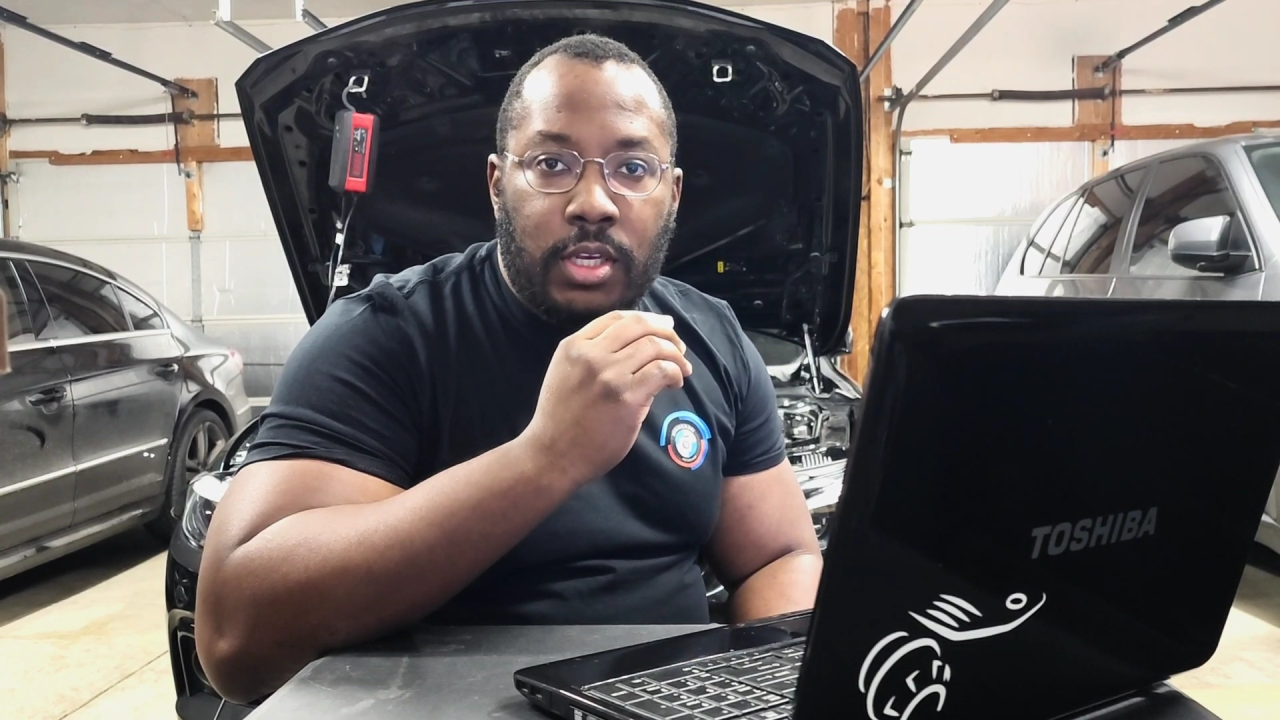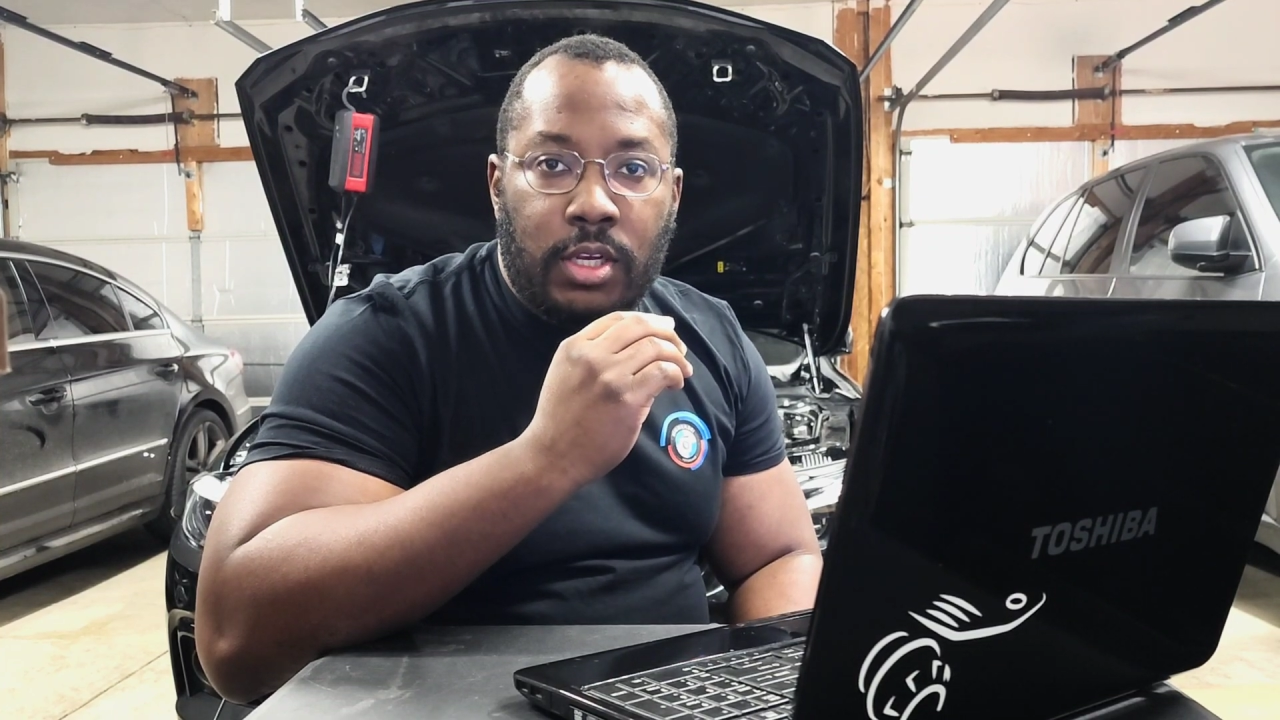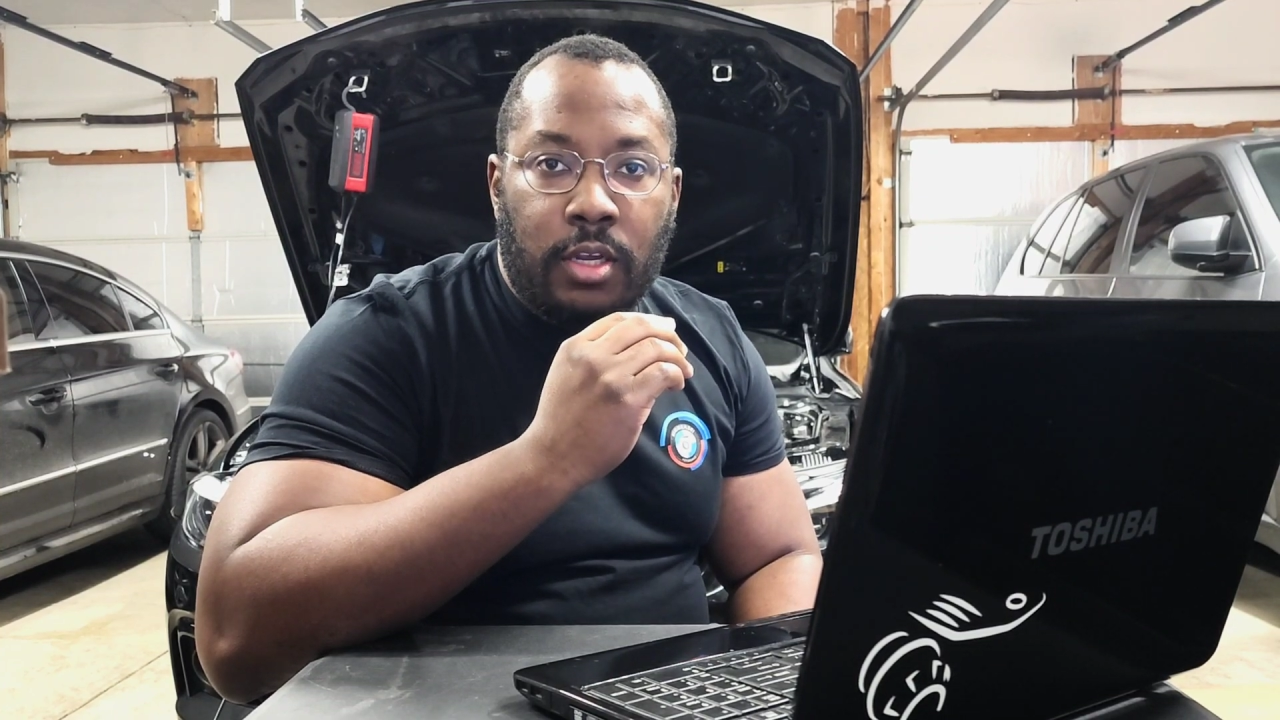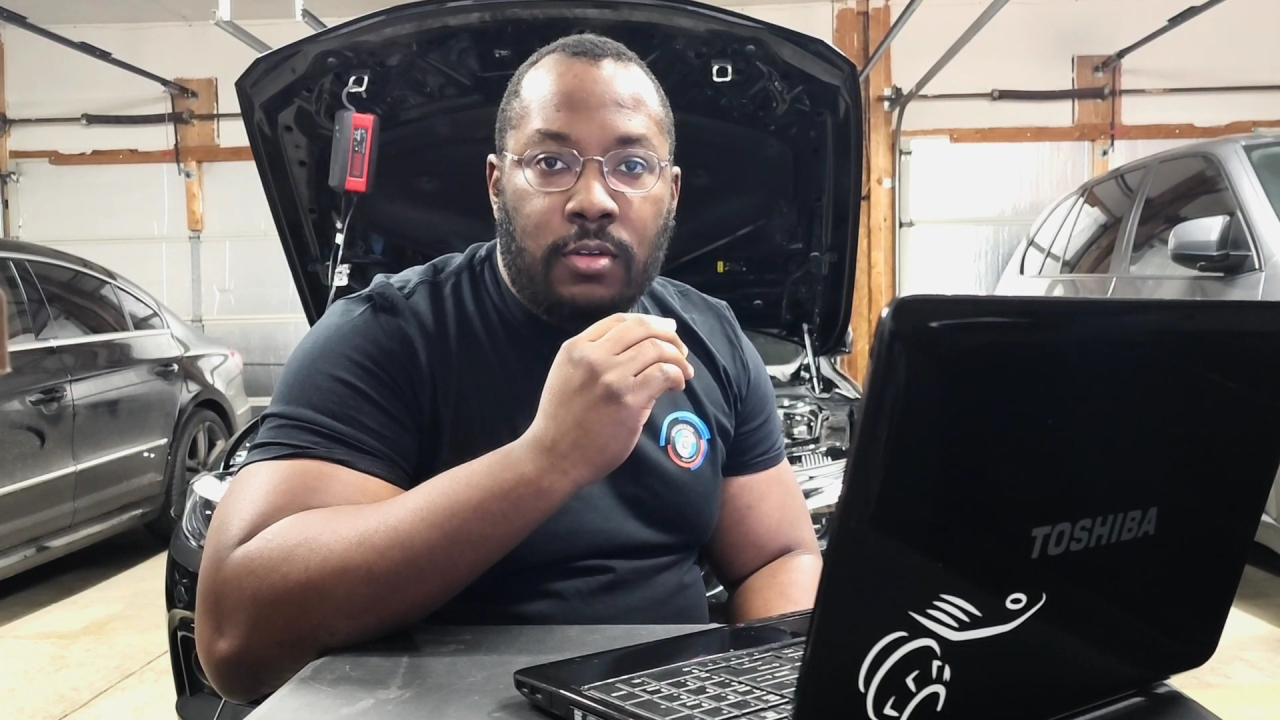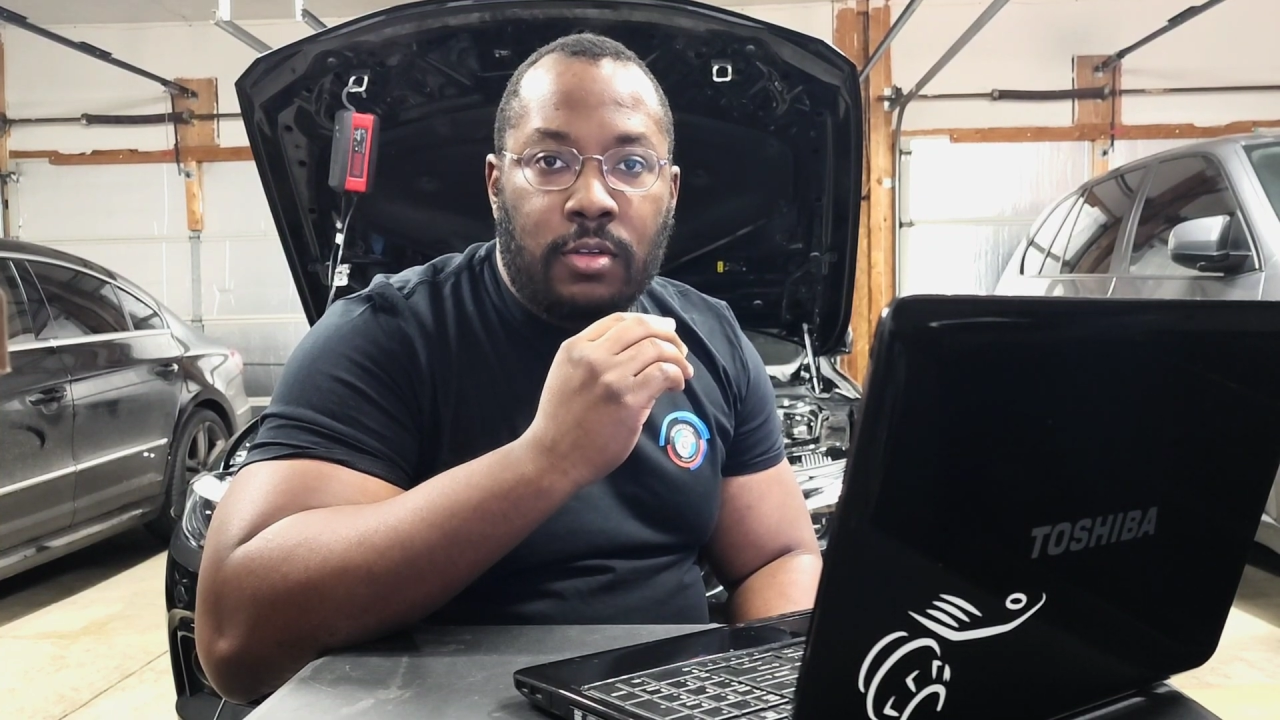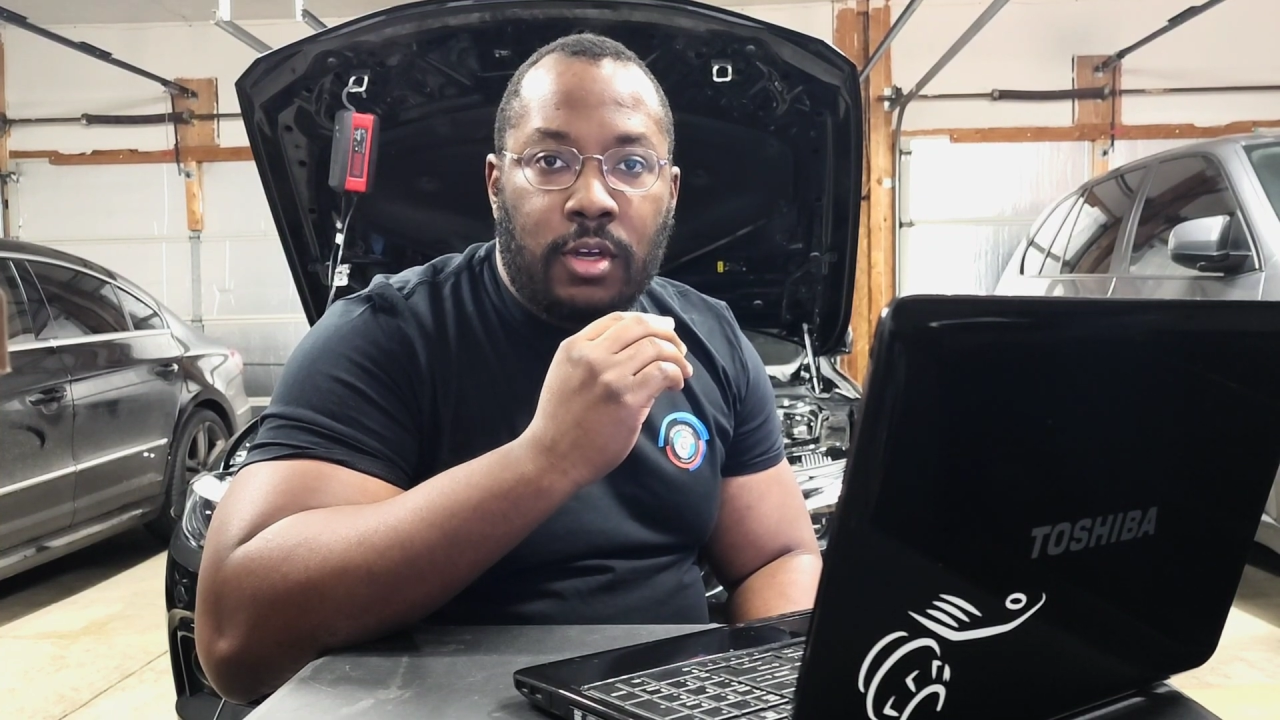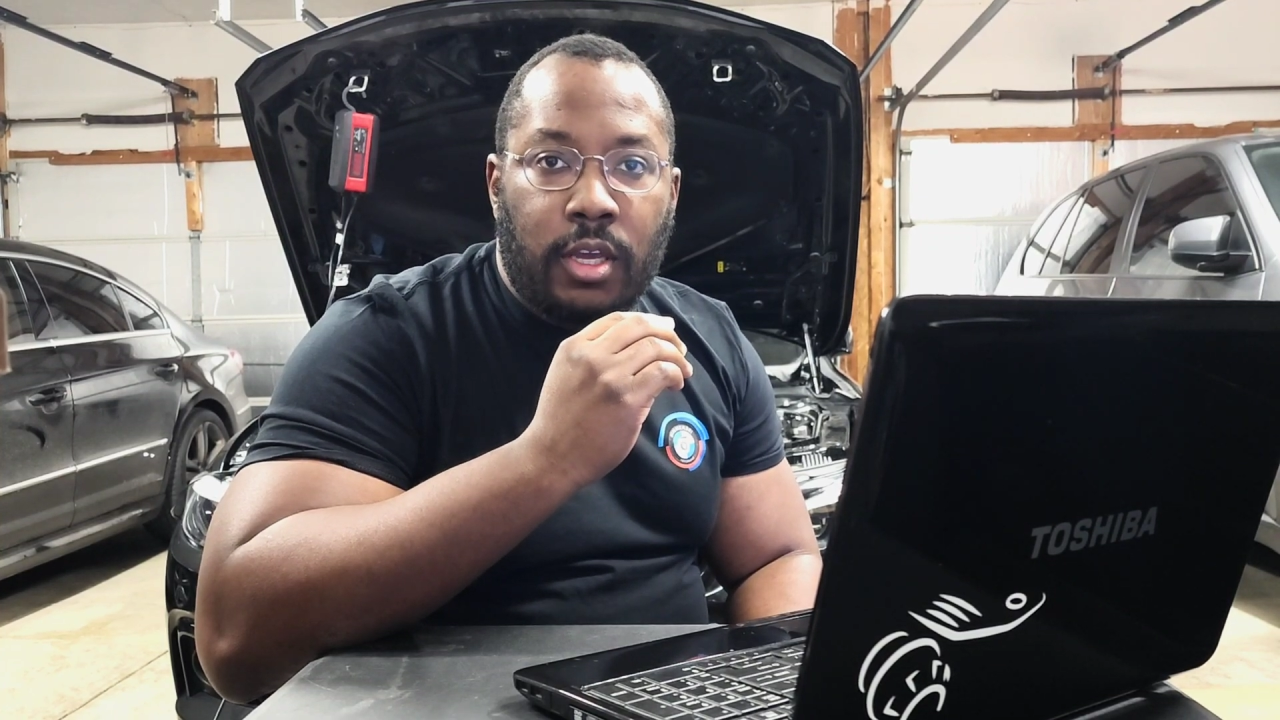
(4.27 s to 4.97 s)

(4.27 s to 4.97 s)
the channel,